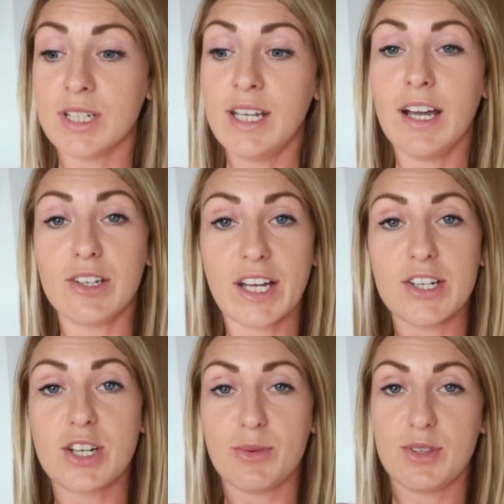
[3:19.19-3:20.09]
and I'll
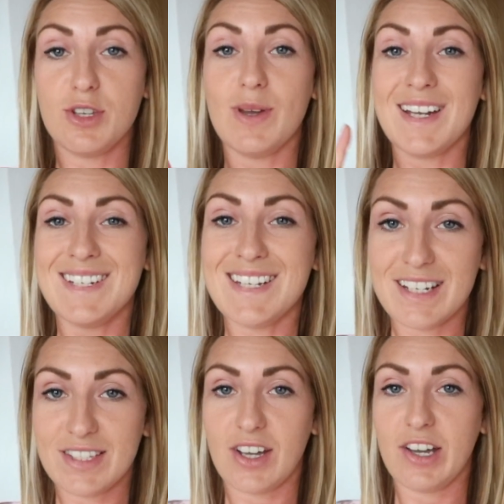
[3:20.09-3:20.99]
catch up with you at
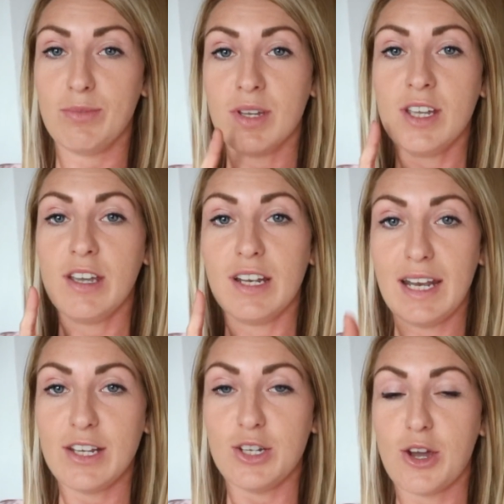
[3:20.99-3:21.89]
dinner time,
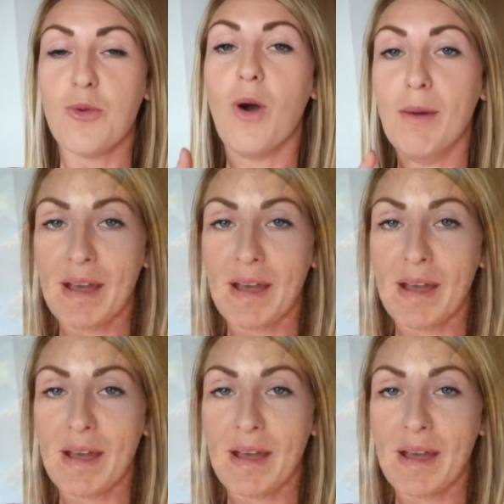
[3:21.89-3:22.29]
let you know what I'm